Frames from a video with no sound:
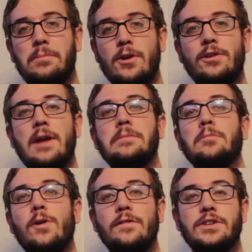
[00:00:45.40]
with that
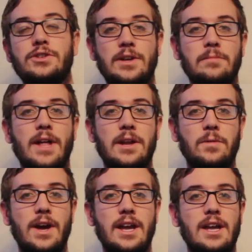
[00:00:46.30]
program in more of a
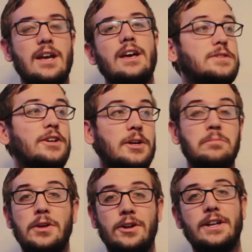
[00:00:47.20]
streamlined way than using
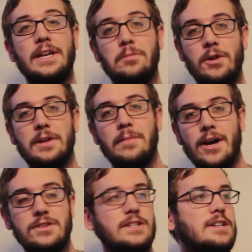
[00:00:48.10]
your computer keyboard
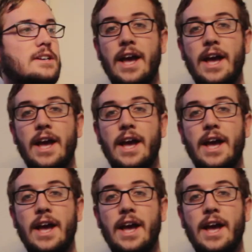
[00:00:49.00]
and mouse.